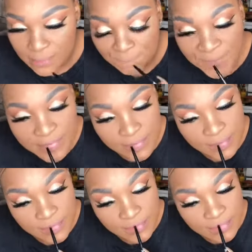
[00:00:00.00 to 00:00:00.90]
My favorite
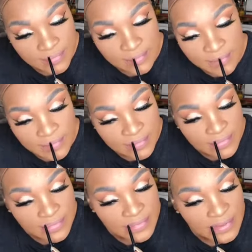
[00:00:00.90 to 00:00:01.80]
lip colors
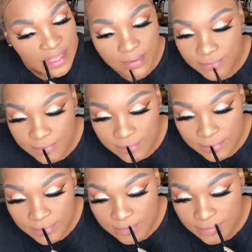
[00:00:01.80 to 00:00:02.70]
are
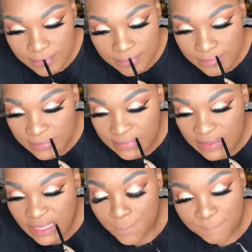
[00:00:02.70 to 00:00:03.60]
nude pinks,
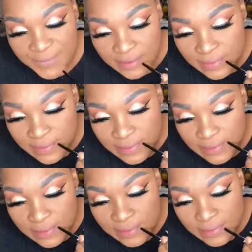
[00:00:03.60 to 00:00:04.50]
all
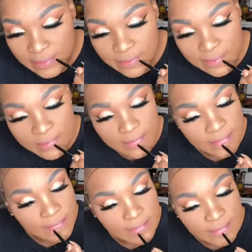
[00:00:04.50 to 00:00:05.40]
type of nude
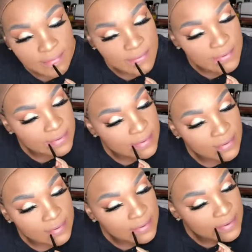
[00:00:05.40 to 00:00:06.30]
pinks.
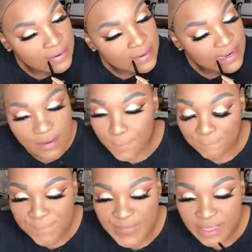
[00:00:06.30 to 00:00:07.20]
That's my go-to.
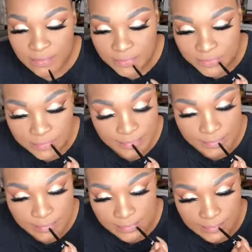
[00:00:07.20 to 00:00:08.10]
I
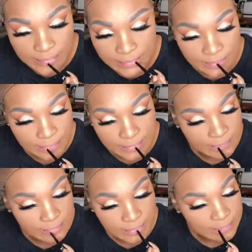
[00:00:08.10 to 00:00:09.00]
try different lip
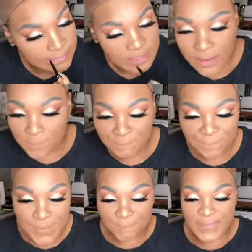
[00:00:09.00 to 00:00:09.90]
shades,
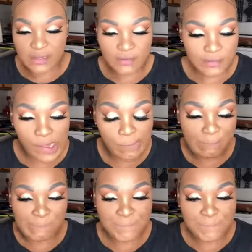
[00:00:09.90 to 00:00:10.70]
but it doesn't work.